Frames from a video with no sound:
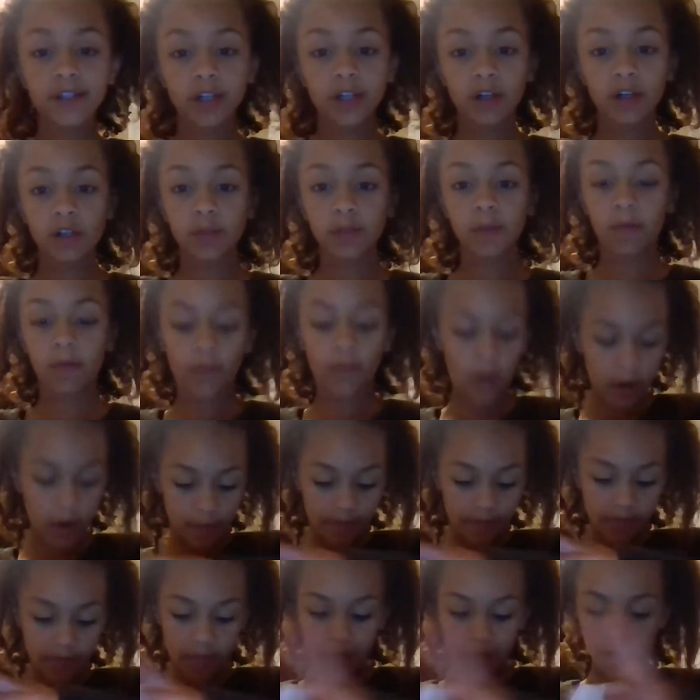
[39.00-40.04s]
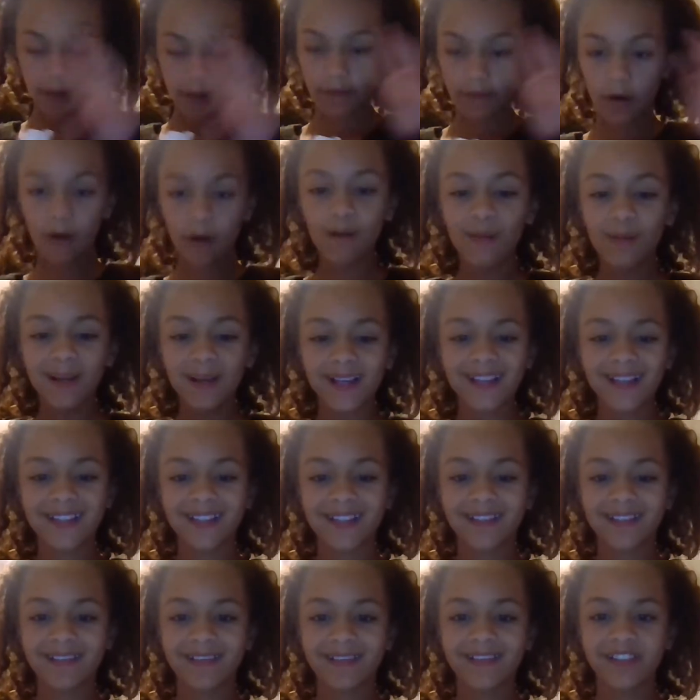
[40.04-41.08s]
journals before, and I've
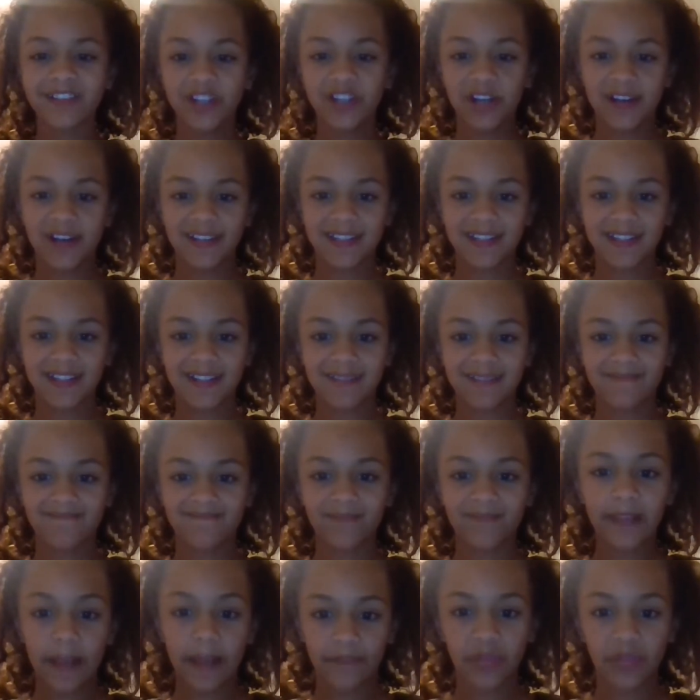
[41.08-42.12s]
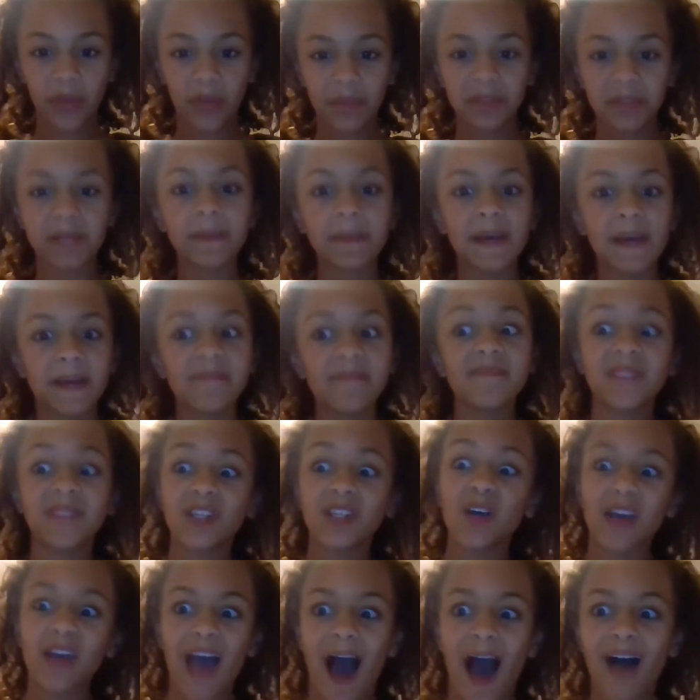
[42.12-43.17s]
always just left them to be.
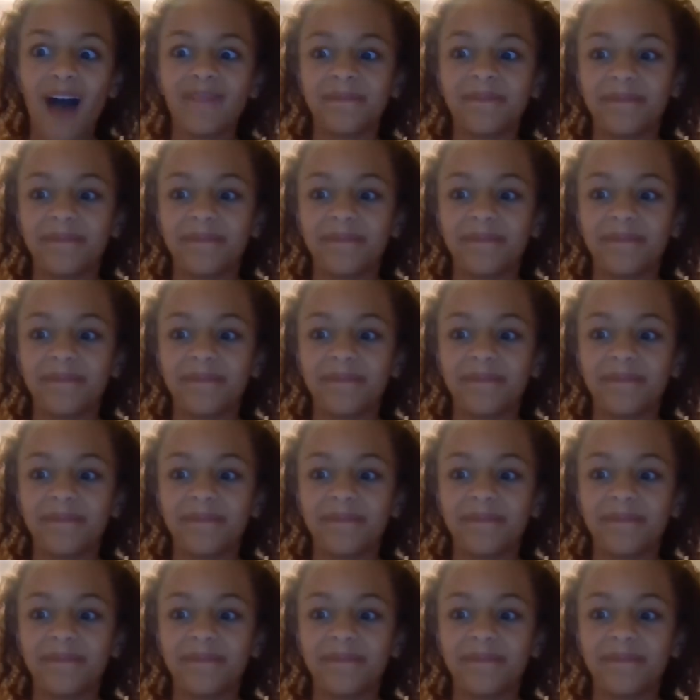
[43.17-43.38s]
So yeah.